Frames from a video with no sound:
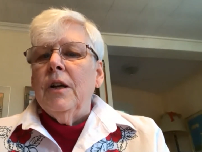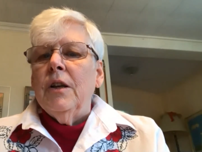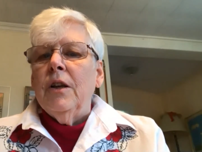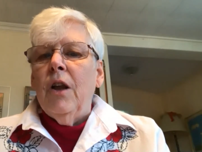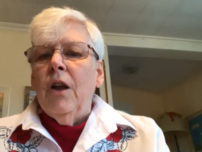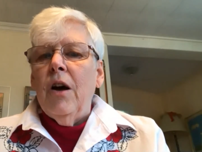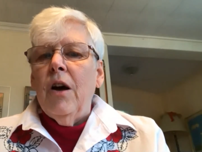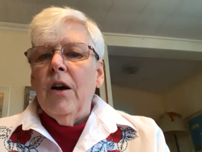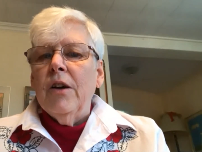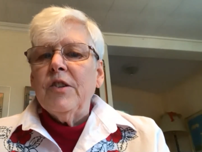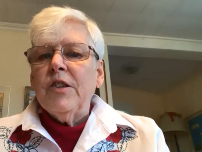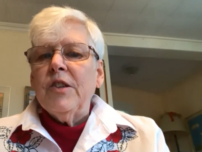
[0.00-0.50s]

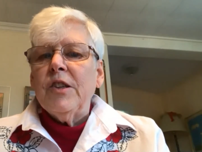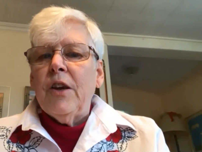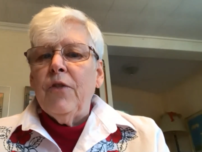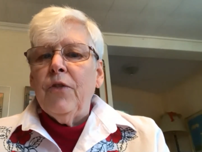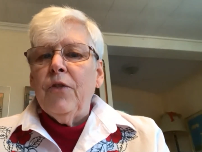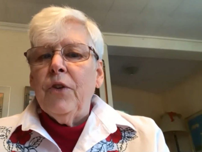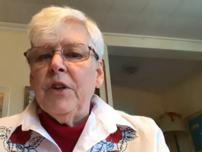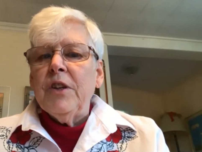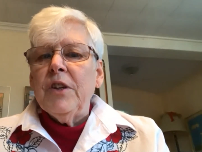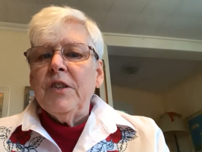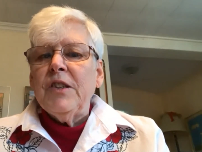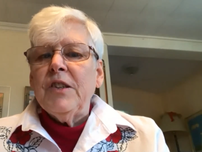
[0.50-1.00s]

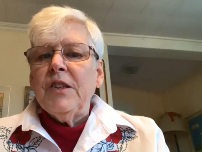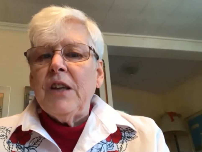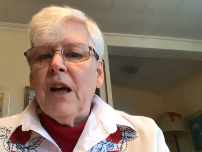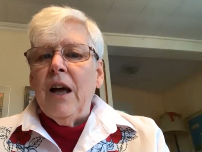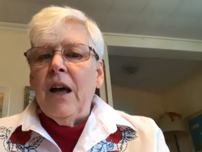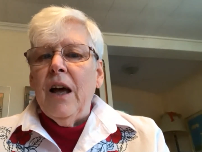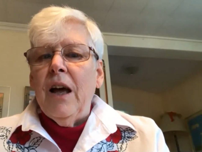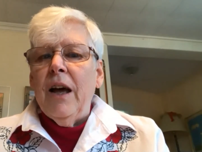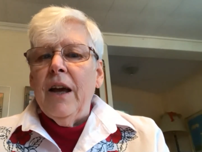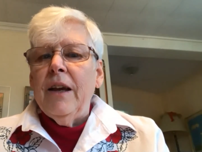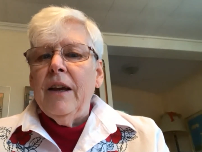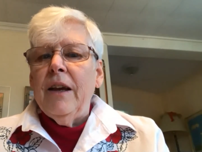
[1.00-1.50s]
long-suffering
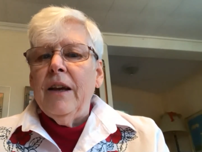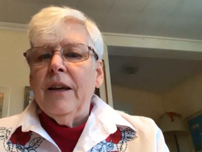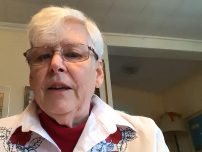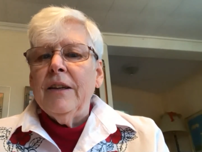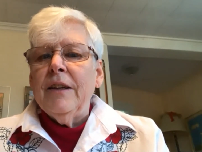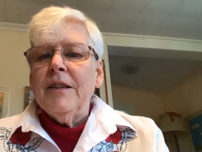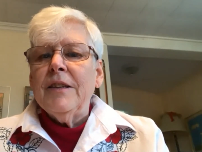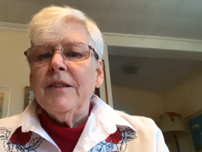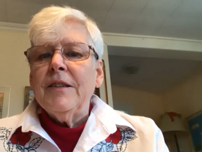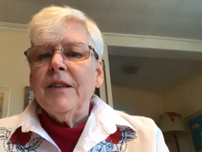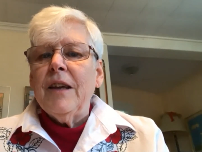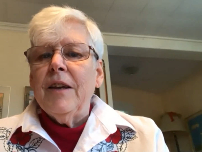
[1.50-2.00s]
sigh and
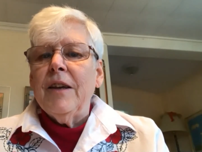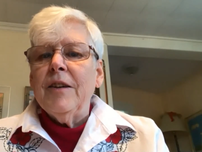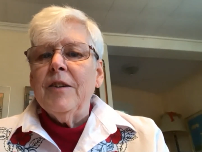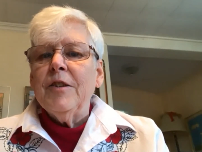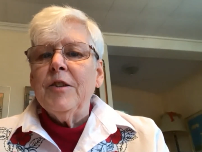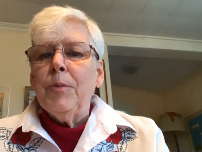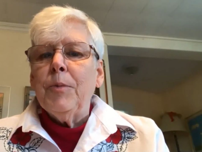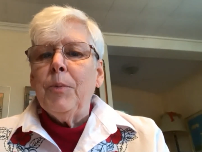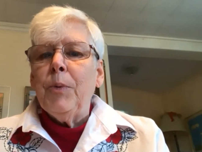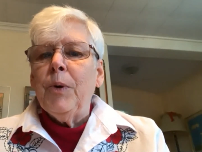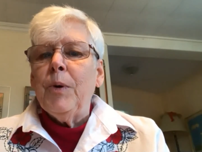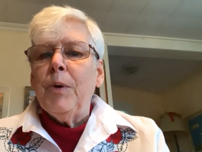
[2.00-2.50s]
decided
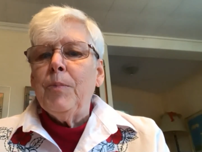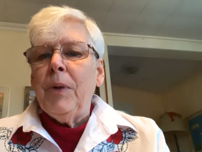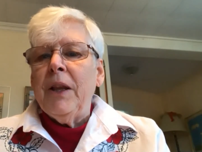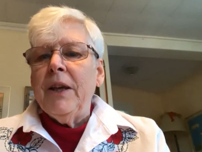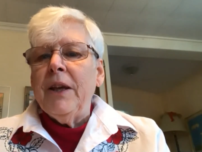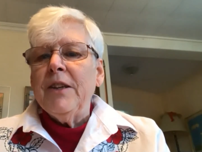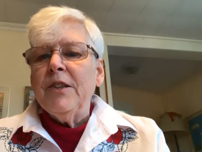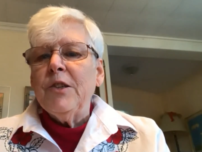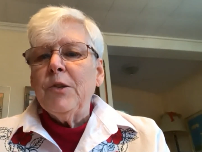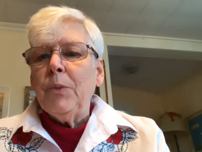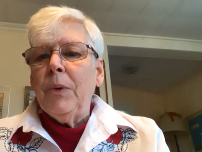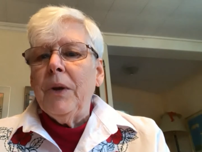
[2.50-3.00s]
to
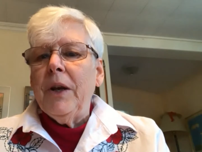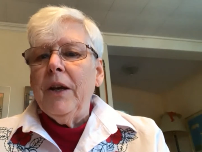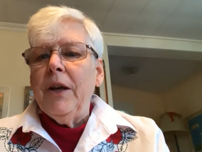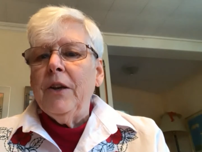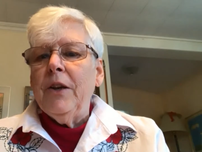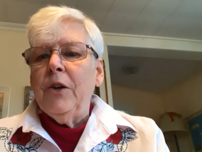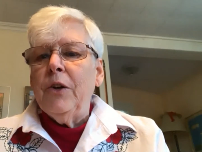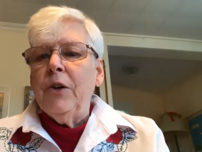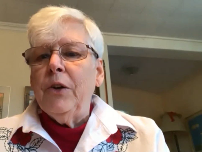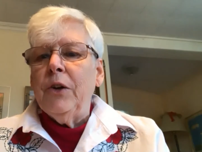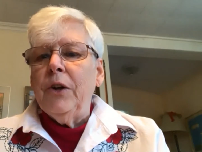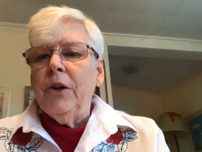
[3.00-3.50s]
replace what I
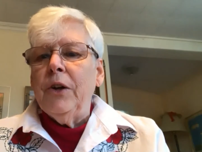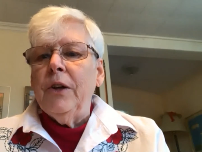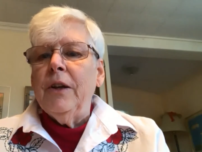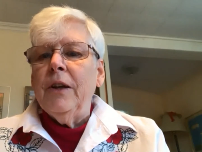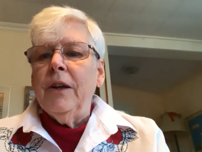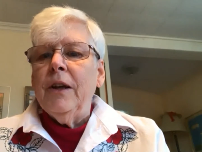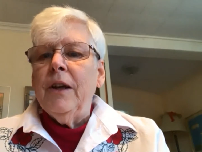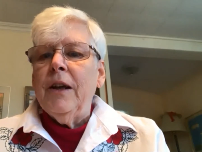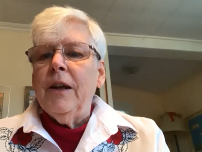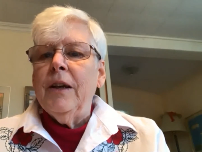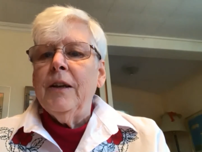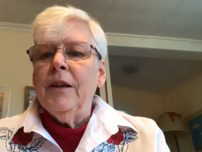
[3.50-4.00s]
could
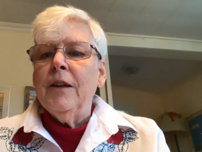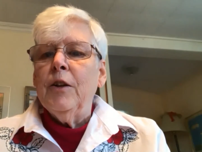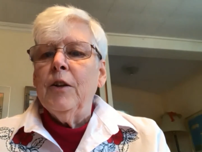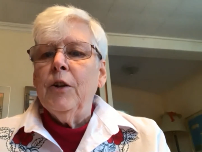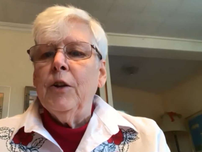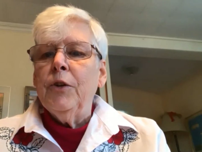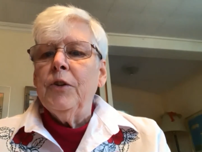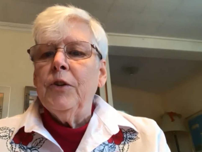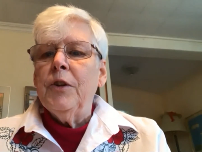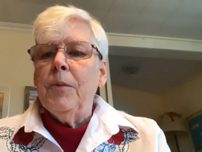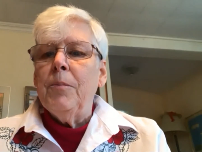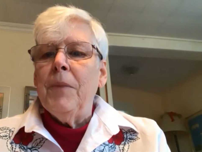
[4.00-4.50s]
and
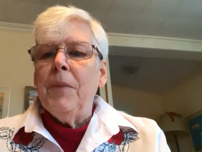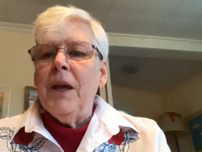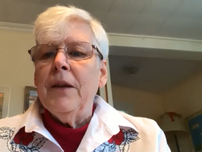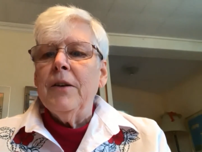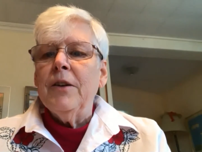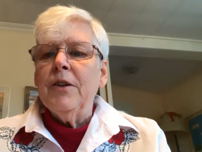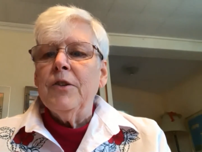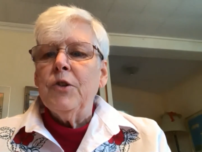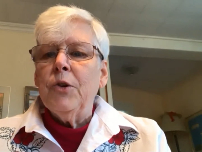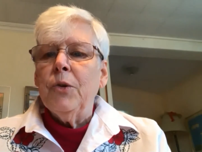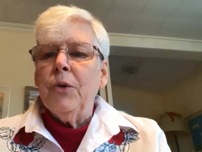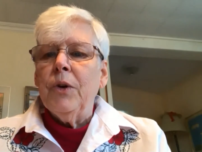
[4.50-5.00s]
include the
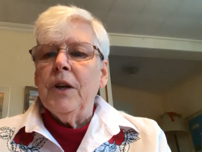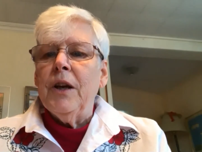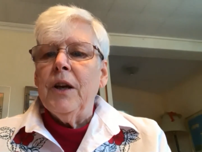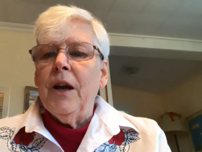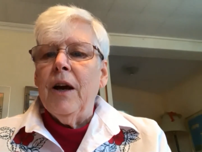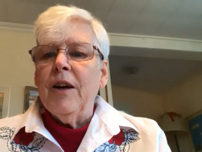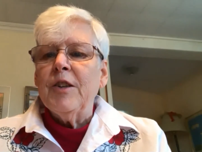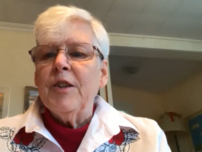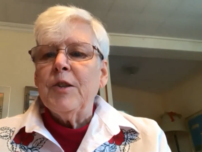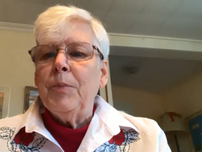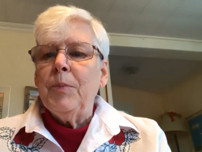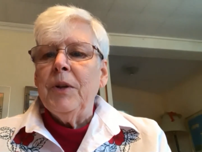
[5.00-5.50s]
mandatory
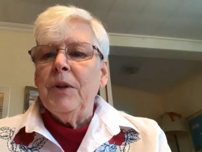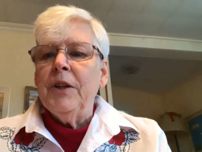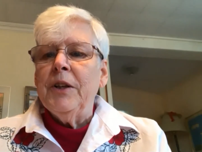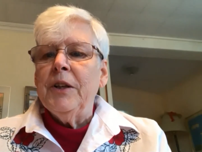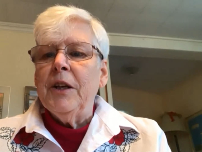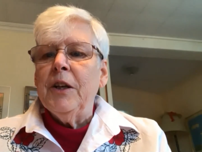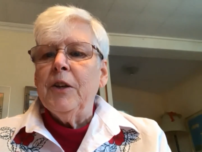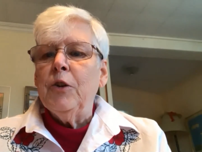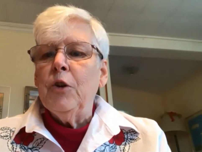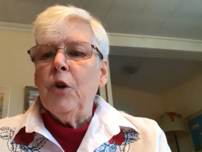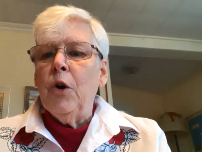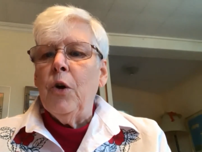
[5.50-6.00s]
gospel and
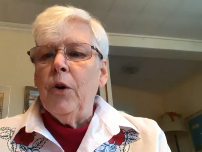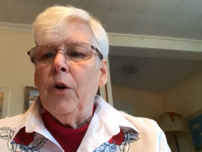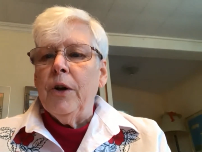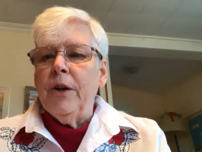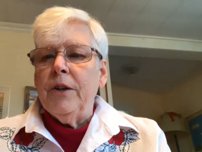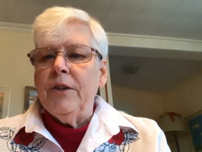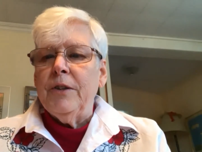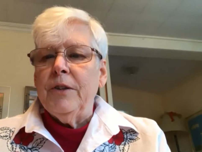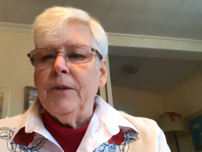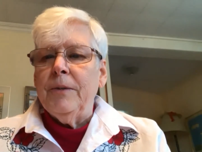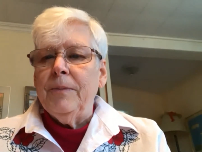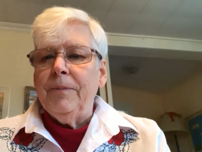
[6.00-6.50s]
ignore
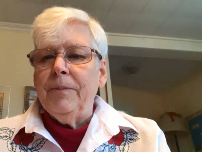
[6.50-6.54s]
it.